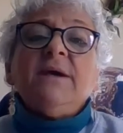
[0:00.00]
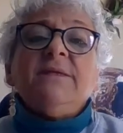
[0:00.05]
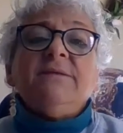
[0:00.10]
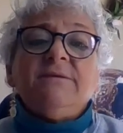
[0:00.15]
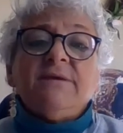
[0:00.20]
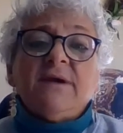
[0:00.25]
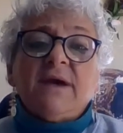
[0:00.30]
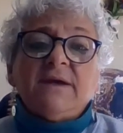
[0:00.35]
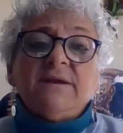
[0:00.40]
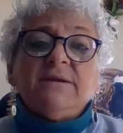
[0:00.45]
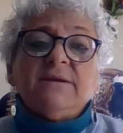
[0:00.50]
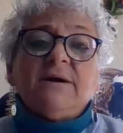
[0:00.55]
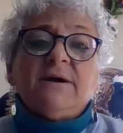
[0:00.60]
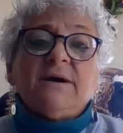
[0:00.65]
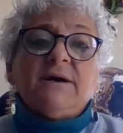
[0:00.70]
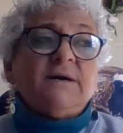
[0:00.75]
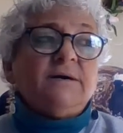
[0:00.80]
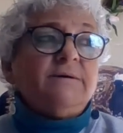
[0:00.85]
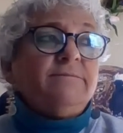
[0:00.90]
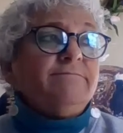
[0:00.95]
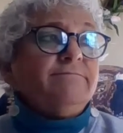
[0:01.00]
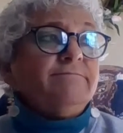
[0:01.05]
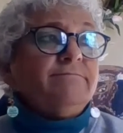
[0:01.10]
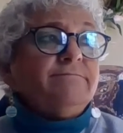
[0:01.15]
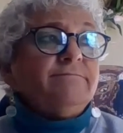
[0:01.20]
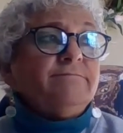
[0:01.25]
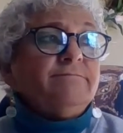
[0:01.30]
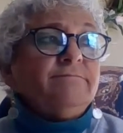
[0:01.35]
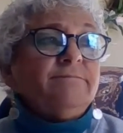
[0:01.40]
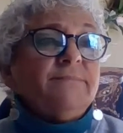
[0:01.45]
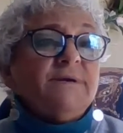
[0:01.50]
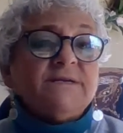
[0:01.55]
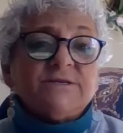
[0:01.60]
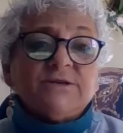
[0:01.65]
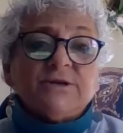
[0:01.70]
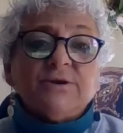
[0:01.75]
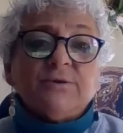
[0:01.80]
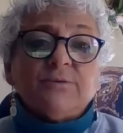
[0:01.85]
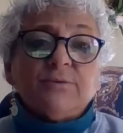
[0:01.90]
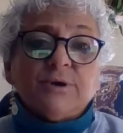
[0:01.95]
then it's
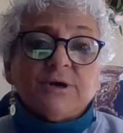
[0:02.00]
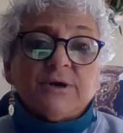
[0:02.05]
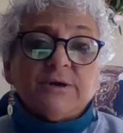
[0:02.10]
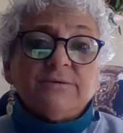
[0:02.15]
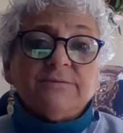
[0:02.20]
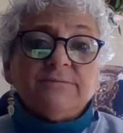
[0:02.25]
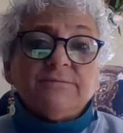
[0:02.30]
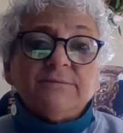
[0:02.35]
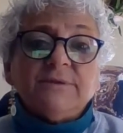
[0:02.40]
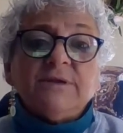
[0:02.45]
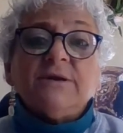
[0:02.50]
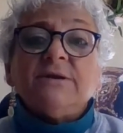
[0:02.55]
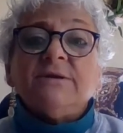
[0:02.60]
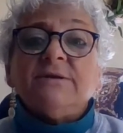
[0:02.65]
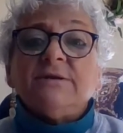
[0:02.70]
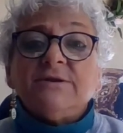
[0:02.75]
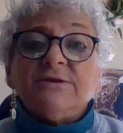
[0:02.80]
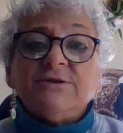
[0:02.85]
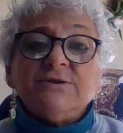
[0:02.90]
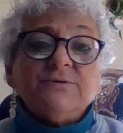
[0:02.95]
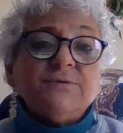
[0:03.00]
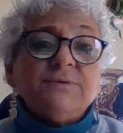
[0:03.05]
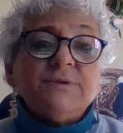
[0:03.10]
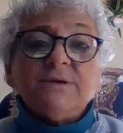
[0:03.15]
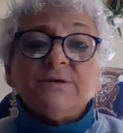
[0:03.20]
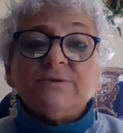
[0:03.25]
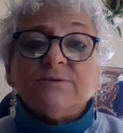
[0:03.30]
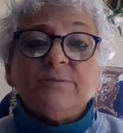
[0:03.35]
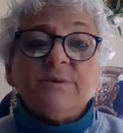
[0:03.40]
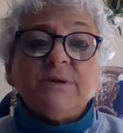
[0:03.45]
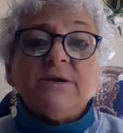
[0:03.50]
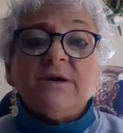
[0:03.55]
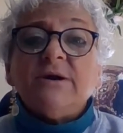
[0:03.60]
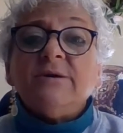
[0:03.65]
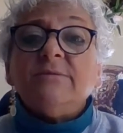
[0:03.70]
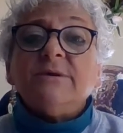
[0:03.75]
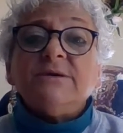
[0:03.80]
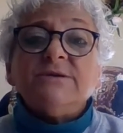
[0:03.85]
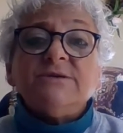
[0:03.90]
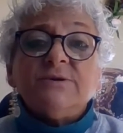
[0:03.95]
going to work. The two things will
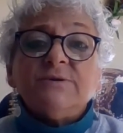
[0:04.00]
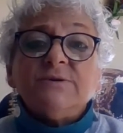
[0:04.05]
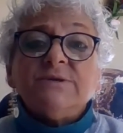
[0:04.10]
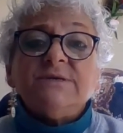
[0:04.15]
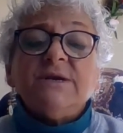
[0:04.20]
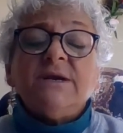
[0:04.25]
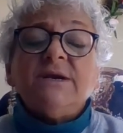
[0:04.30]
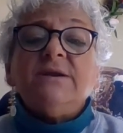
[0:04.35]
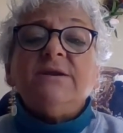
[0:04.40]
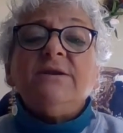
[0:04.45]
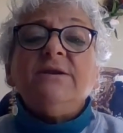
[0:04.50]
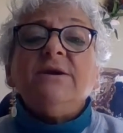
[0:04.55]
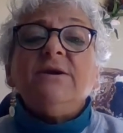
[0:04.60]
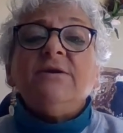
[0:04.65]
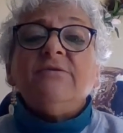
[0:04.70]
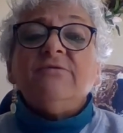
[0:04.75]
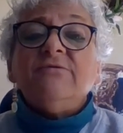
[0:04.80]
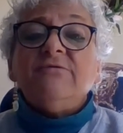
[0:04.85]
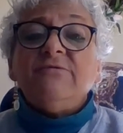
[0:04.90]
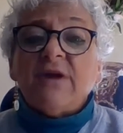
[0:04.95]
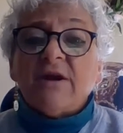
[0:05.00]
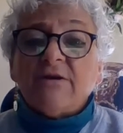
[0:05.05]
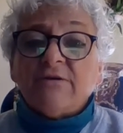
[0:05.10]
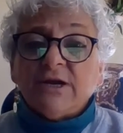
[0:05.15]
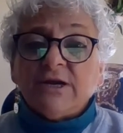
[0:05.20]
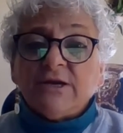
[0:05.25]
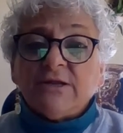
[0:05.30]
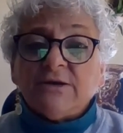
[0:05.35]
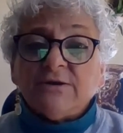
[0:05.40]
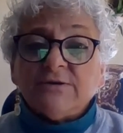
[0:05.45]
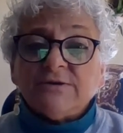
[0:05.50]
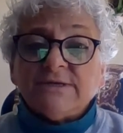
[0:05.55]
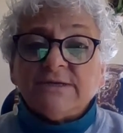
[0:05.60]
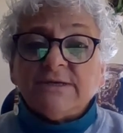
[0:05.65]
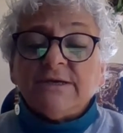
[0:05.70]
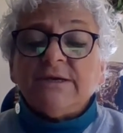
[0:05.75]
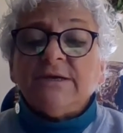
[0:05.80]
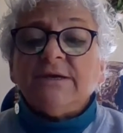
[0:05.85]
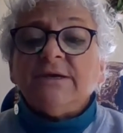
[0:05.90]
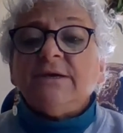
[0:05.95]
become associated very
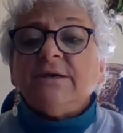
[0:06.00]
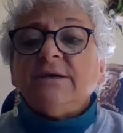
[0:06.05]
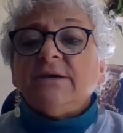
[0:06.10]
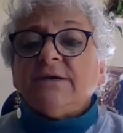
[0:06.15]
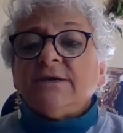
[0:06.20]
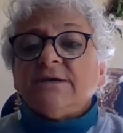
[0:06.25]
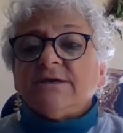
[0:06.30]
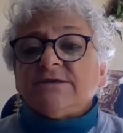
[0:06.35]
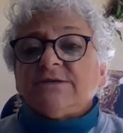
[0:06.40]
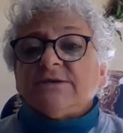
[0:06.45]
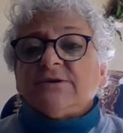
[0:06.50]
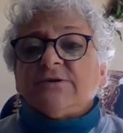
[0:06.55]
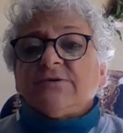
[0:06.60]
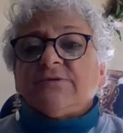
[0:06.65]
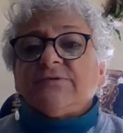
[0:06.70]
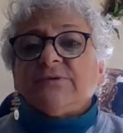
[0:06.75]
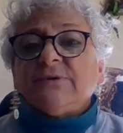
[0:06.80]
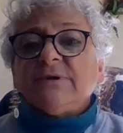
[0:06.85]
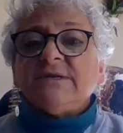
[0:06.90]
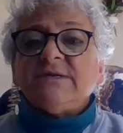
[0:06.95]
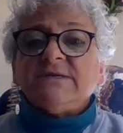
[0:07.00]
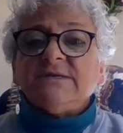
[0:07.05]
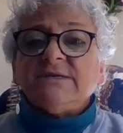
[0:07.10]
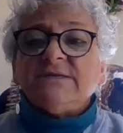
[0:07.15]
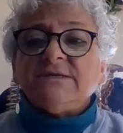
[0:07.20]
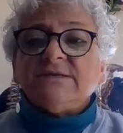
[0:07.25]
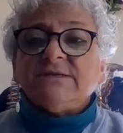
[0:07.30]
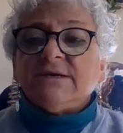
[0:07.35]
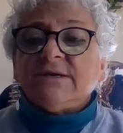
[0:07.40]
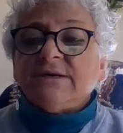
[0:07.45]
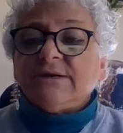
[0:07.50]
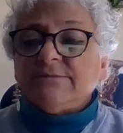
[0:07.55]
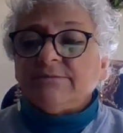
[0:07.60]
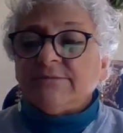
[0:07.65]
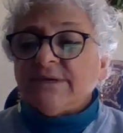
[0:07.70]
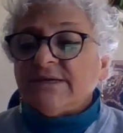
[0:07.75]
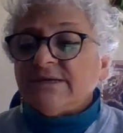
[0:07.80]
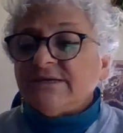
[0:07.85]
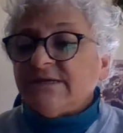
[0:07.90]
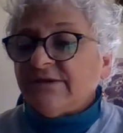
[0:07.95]
closely. So, for instance,
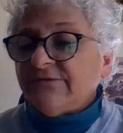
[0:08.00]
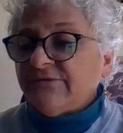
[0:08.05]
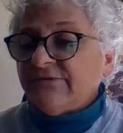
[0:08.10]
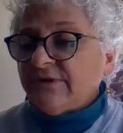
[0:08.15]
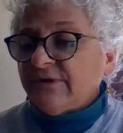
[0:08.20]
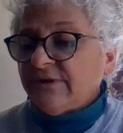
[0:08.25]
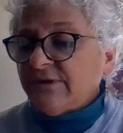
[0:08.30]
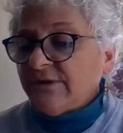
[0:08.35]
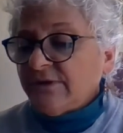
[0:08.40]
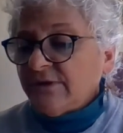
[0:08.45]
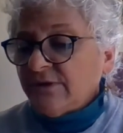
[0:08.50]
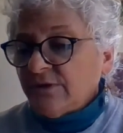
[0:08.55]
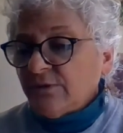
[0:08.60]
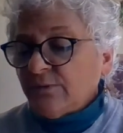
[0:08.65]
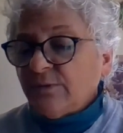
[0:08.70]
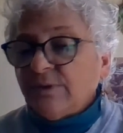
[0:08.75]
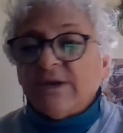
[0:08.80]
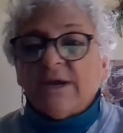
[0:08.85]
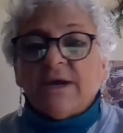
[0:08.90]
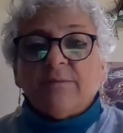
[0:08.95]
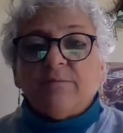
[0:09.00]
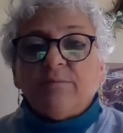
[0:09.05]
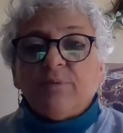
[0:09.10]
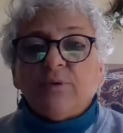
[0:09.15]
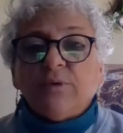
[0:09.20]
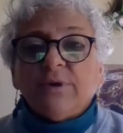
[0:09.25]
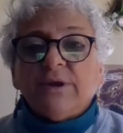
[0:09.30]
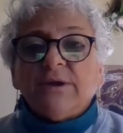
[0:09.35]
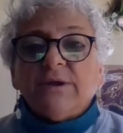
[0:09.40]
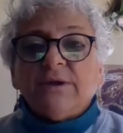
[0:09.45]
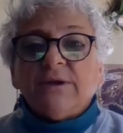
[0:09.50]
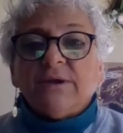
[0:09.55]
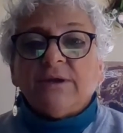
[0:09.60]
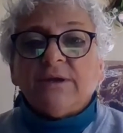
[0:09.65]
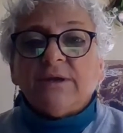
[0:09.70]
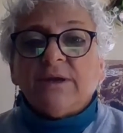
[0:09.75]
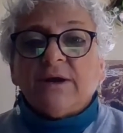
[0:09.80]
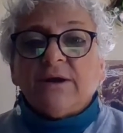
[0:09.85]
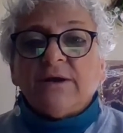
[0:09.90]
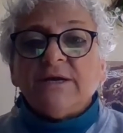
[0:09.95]
at Tiffin, we had a point
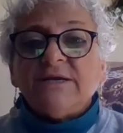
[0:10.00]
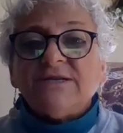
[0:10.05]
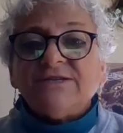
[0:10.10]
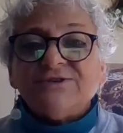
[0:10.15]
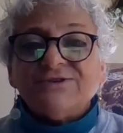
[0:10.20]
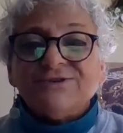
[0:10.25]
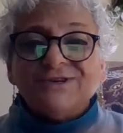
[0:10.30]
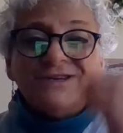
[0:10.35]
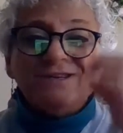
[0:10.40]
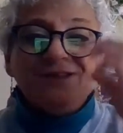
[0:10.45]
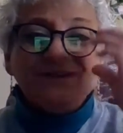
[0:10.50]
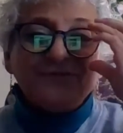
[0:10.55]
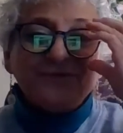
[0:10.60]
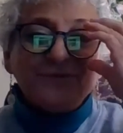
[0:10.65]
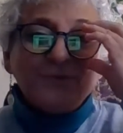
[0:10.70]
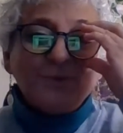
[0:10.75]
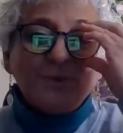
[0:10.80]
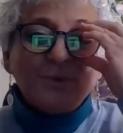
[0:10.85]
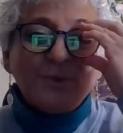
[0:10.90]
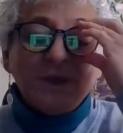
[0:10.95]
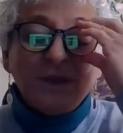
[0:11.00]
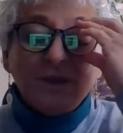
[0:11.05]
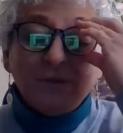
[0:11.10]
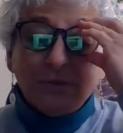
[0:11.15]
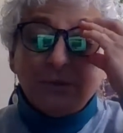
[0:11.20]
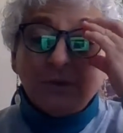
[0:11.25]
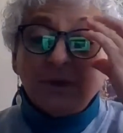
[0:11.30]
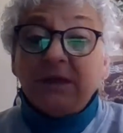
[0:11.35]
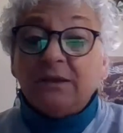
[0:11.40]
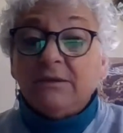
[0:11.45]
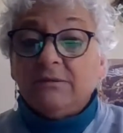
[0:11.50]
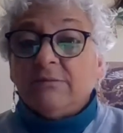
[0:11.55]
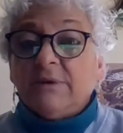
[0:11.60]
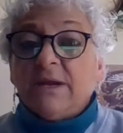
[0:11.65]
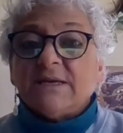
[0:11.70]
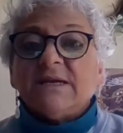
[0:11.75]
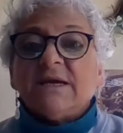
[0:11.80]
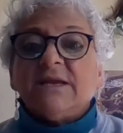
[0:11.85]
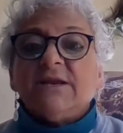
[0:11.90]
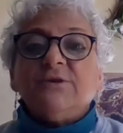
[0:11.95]
in our history at Tiffin where we
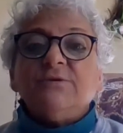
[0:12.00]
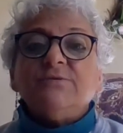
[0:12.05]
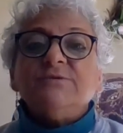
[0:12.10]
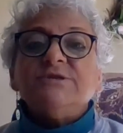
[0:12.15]
had to get a new